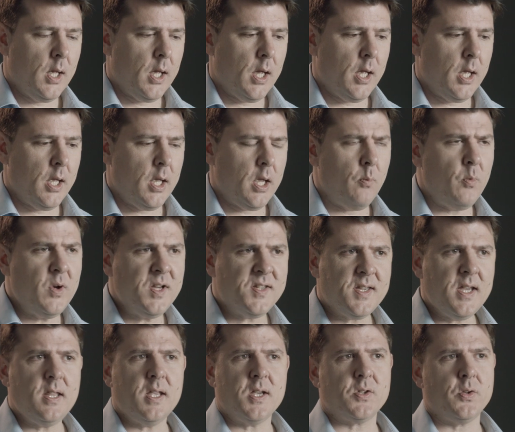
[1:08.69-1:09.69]
And we
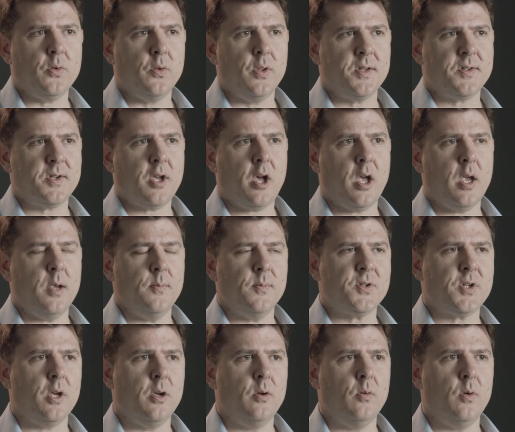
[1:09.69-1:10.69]
see this all the time.
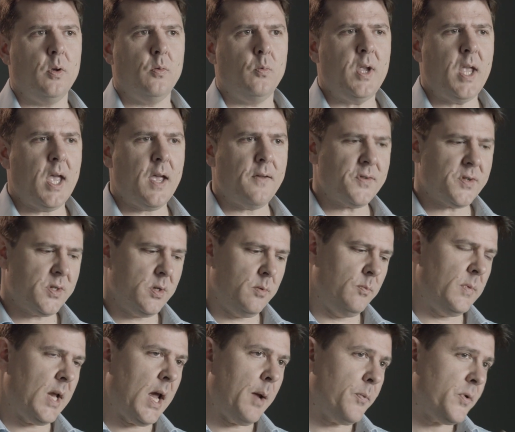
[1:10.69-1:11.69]
So we have
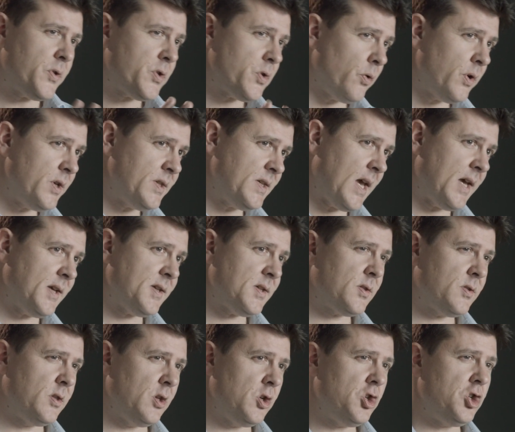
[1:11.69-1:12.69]
some laboratory
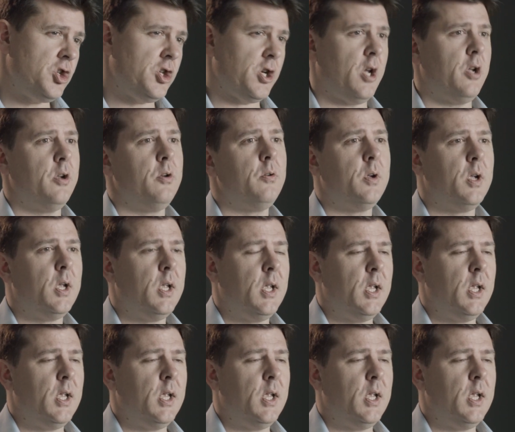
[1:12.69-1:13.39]
tests that show